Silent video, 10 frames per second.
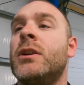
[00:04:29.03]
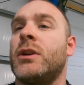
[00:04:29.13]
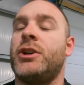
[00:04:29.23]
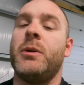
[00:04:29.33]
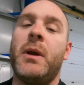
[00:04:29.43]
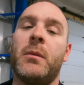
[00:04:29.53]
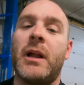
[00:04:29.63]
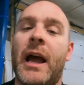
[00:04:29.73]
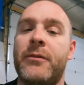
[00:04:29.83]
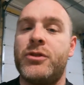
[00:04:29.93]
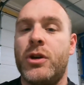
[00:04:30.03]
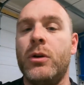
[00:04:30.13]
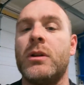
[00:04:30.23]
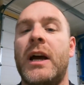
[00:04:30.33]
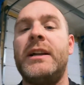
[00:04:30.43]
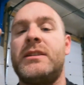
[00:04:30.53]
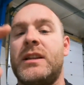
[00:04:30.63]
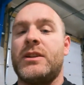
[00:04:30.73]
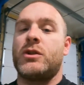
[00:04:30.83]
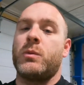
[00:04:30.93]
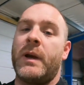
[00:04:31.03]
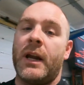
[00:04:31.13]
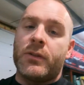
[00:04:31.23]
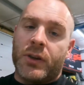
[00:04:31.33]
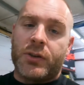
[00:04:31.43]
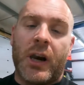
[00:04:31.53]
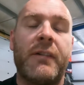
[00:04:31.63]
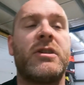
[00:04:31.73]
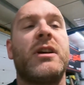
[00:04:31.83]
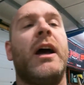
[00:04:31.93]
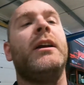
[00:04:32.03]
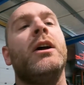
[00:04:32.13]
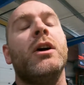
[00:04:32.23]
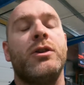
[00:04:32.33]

So I should be able to have 2 lights that swing out to the driver's side,